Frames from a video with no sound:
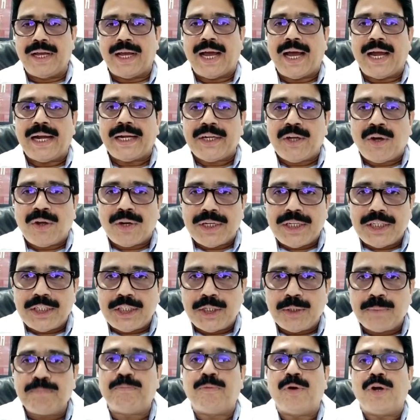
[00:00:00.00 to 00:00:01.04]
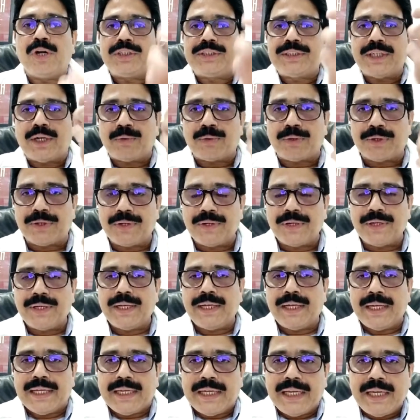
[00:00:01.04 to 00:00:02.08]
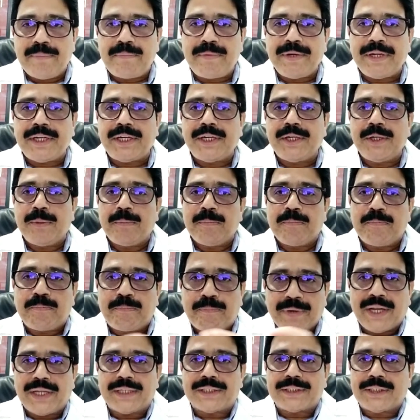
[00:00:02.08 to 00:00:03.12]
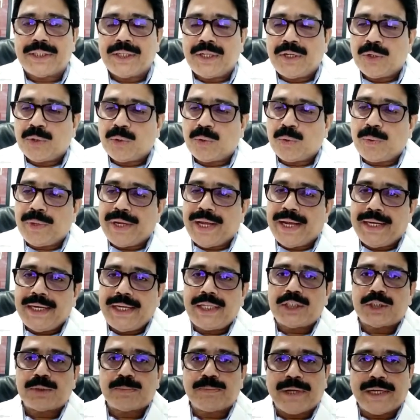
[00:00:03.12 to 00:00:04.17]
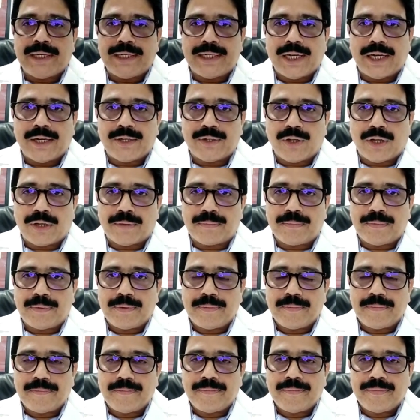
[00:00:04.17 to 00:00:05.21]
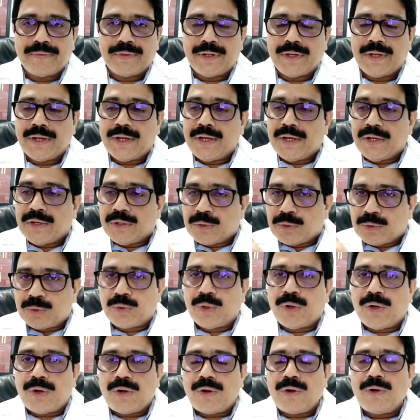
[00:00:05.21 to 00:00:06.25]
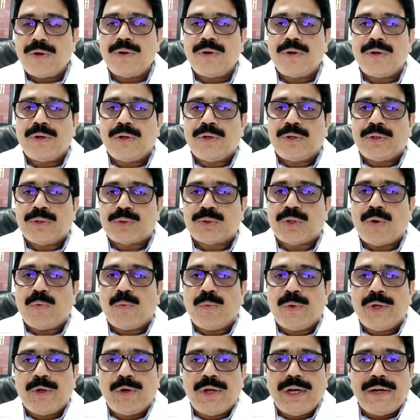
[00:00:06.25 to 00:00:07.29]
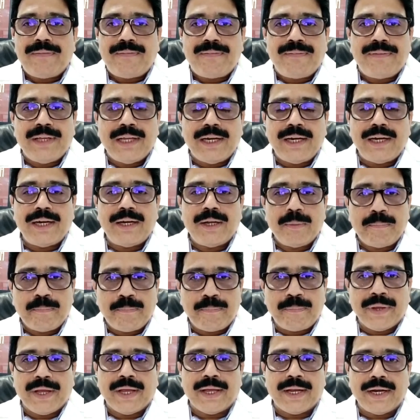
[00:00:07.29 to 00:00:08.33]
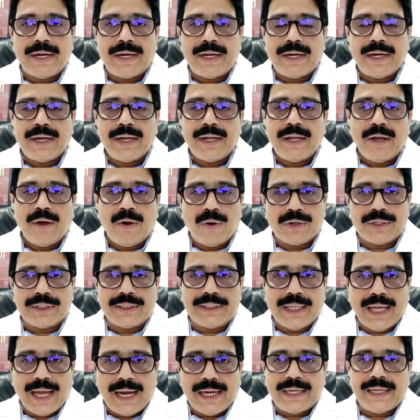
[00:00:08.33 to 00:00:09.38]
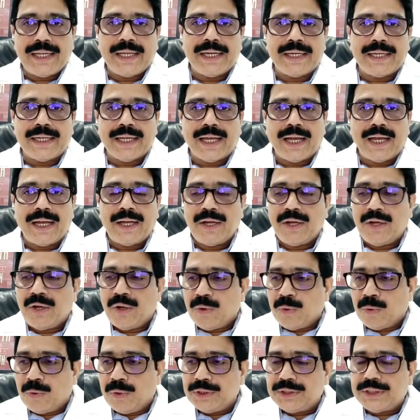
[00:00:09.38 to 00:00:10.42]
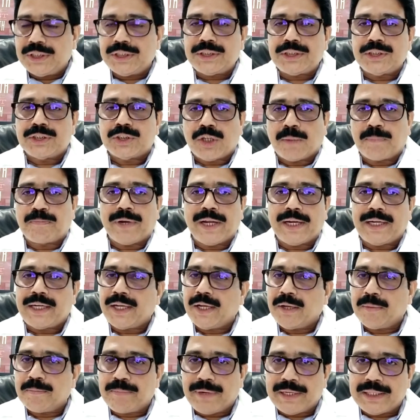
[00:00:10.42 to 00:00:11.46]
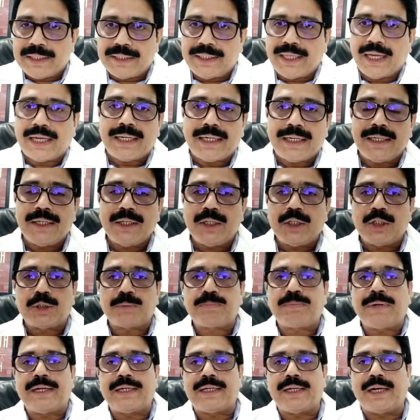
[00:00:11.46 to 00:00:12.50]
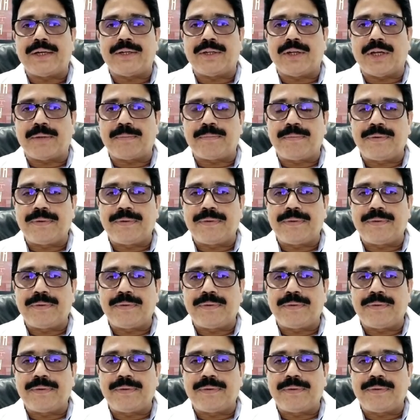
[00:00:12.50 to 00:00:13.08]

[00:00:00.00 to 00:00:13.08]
or it bulges out, if it press to any spinal nerve, so we will feel pain on that area which is supplied by that spinal nerve.